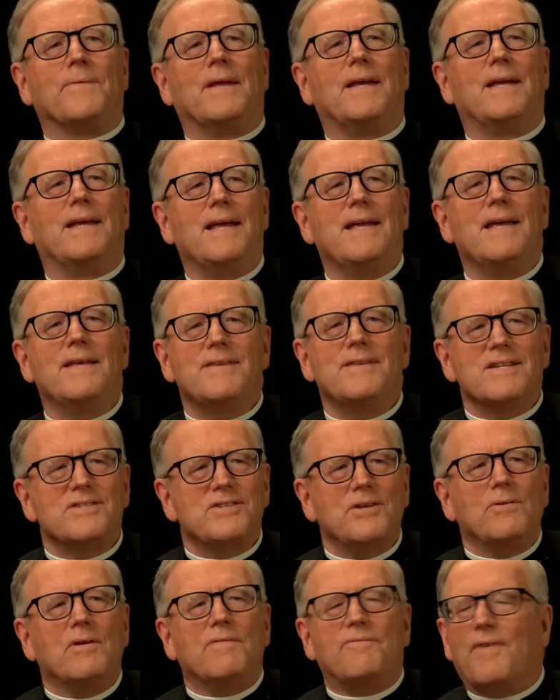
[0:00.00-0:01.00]
Is that
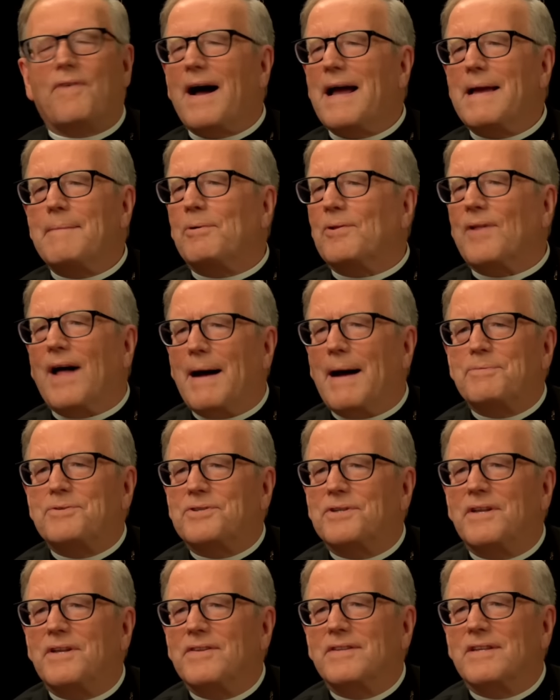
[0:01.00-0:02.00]
still a viable
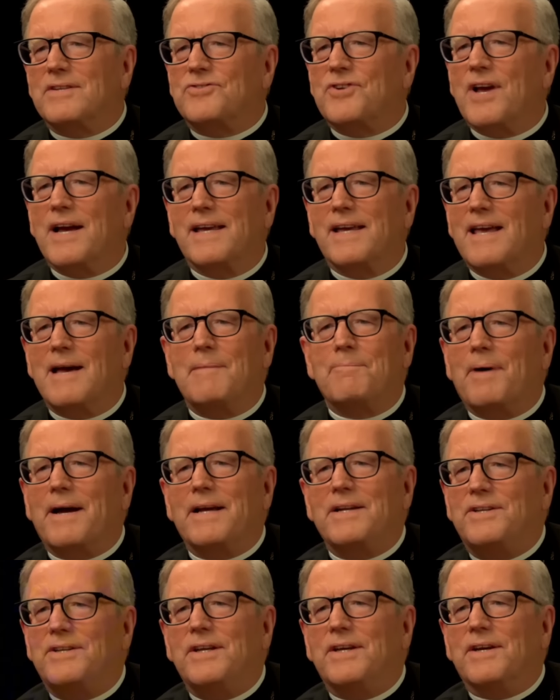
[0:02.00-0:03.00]
option? You think the Jack Kemp
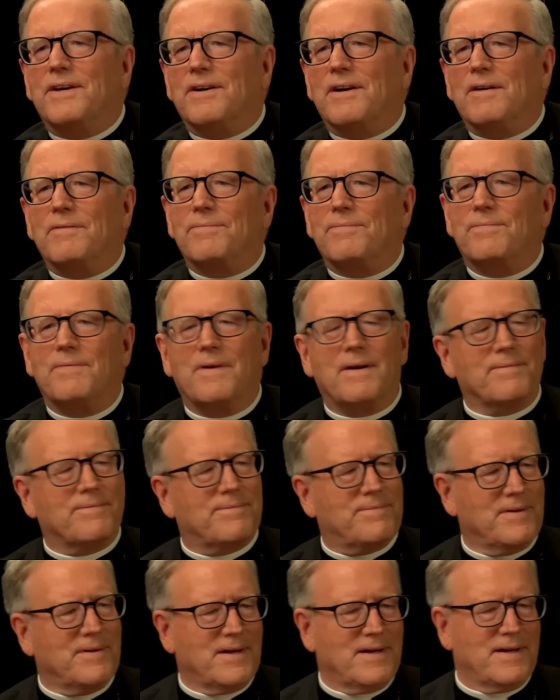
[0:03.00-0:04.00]
idea
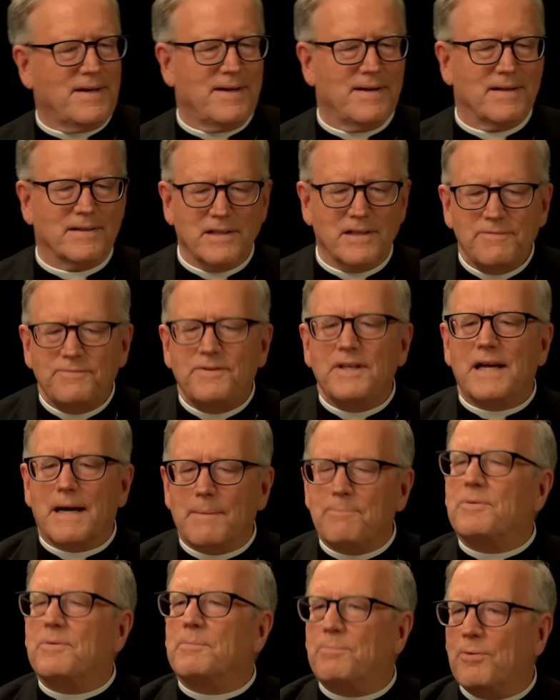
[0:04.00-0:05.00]
of lifting
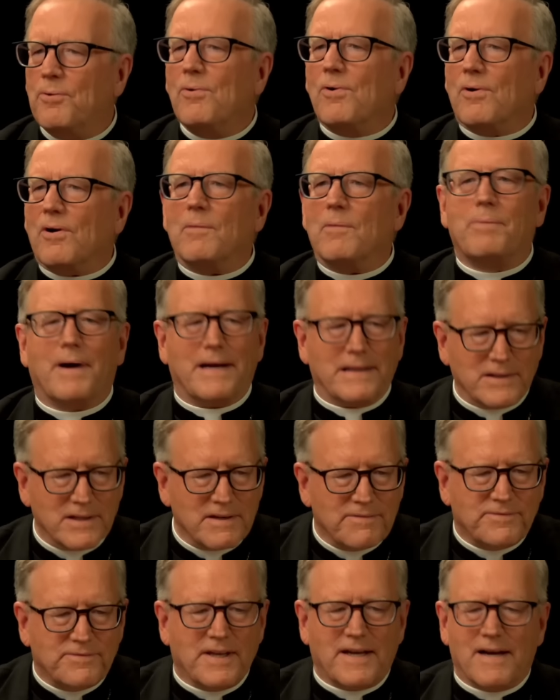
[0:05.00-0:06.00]
up the poor by
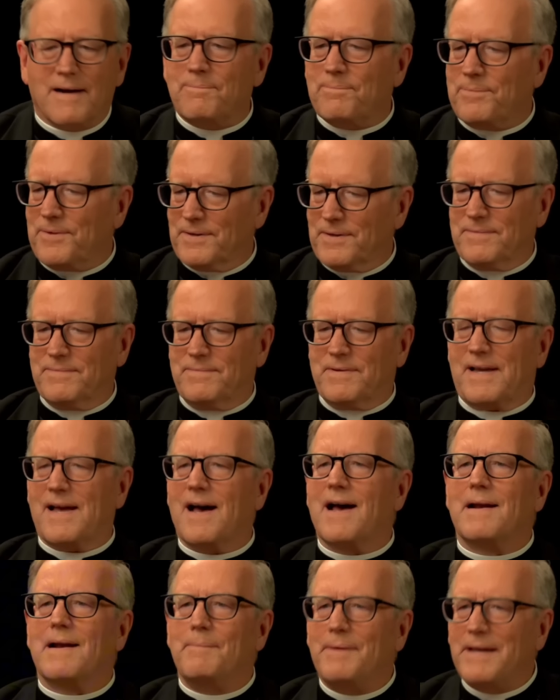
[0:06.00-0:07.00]
lifting up the
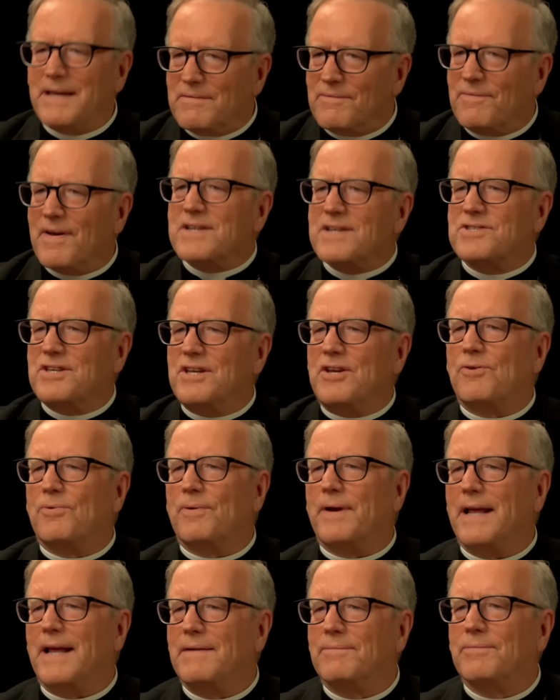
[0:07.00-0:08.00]
economy, investing
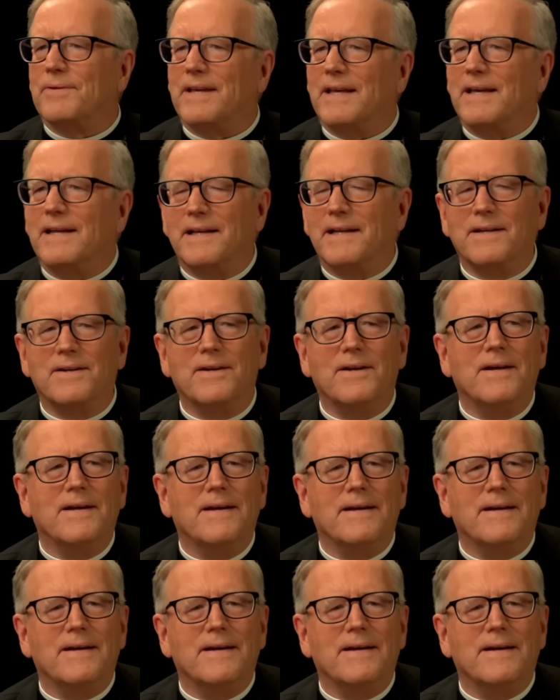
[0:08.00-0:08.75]
creatively in it,